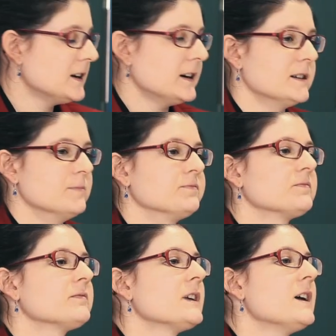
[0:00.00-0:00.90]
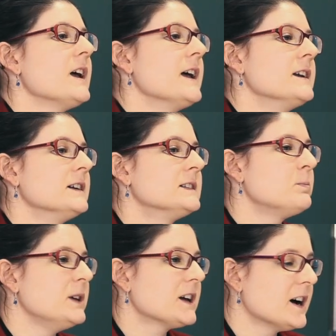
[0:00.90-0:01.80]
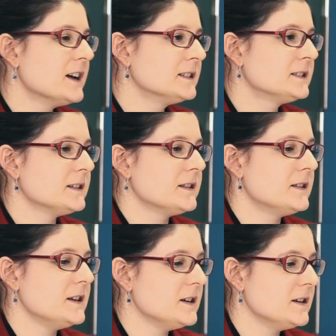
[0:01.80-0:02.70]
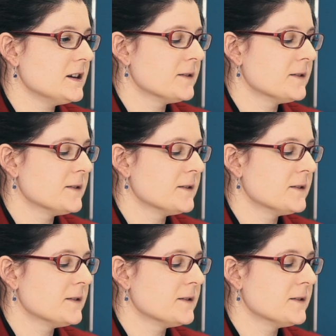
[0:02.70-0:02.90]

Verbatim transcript: Um, and it's because the,